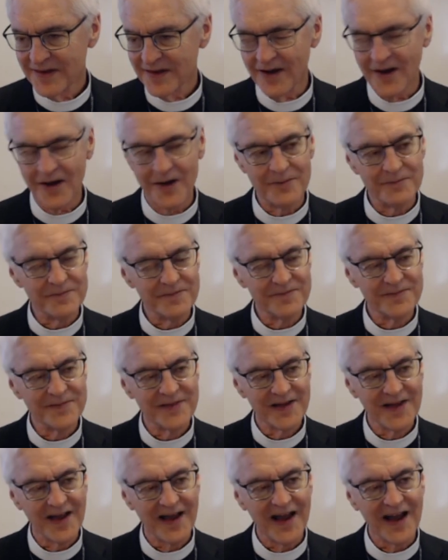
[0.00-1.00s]
Um,
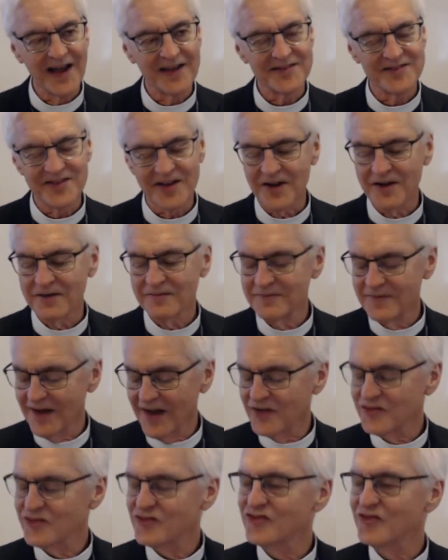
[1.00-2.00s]
and, uh,
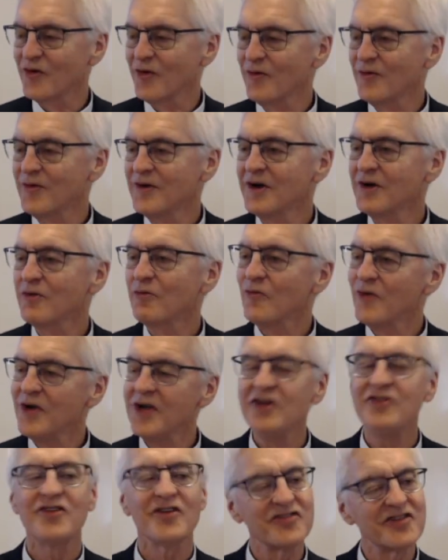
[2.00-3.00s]
and so
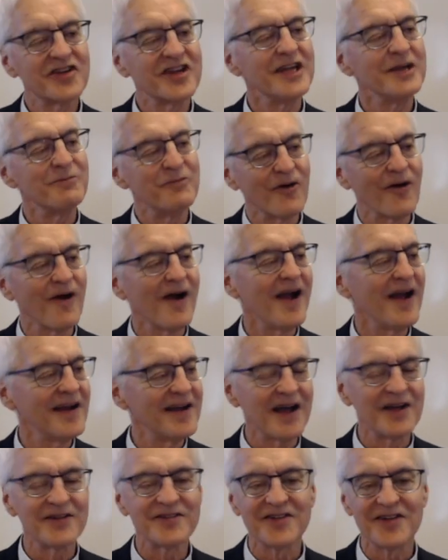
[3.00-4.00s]
we just keep
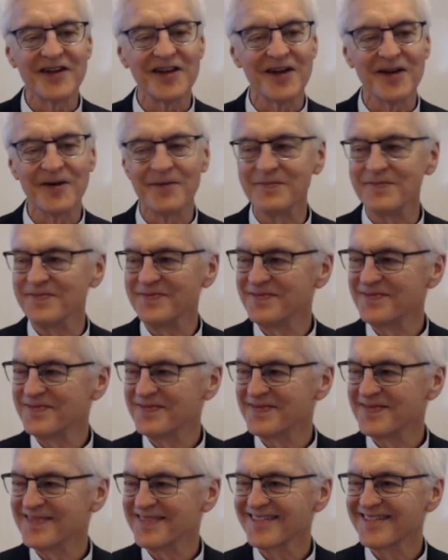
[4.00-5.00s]
crying out to Him
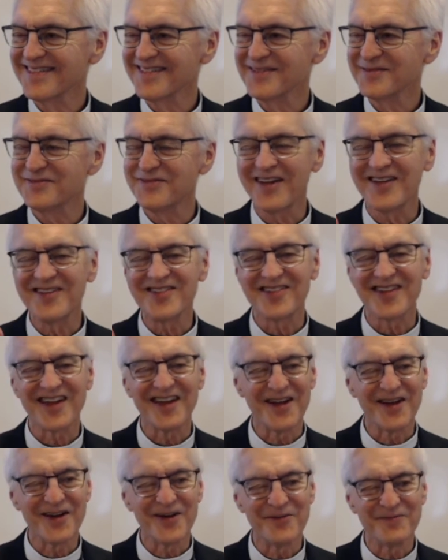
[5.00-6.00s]
facing
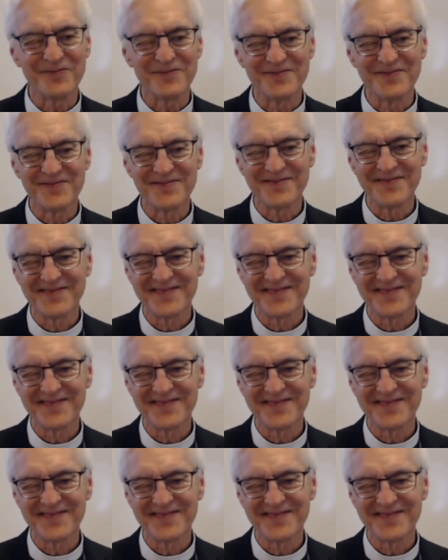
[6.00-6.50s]
Him